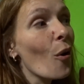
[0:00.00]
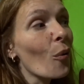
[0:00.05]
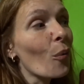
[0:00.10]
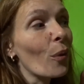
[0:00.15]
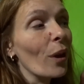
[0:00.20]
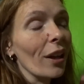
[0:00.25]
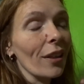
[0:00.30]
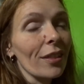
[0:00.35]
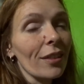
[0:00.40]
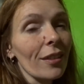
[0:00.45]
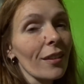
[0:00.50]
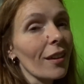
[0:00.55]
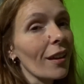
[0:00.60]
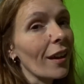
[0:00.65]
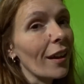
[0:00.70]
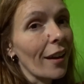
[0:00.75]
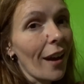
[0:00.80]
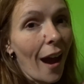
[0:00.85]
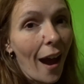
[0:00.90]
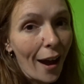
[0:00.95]
with
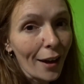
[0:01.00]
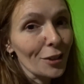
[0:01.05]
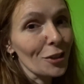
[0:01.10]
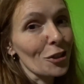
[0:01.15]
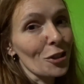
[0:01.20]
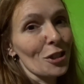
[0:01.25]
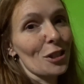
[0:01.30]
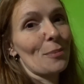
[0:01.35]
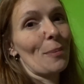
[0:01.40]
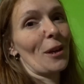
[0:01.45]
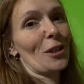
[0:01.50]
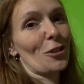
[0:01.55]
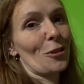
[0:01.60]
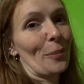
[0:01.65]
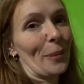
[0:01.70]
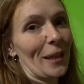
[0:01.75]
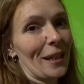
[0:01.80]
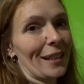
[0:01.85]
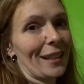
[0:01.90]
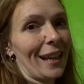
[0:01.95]
an extra special
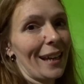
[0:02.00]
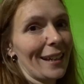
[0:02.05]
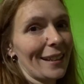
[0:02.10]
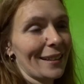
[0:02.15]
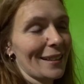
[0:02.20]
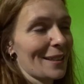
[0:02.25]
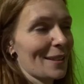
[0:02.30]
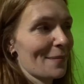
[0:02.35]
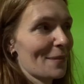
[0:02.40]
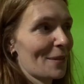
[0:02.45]
pancake this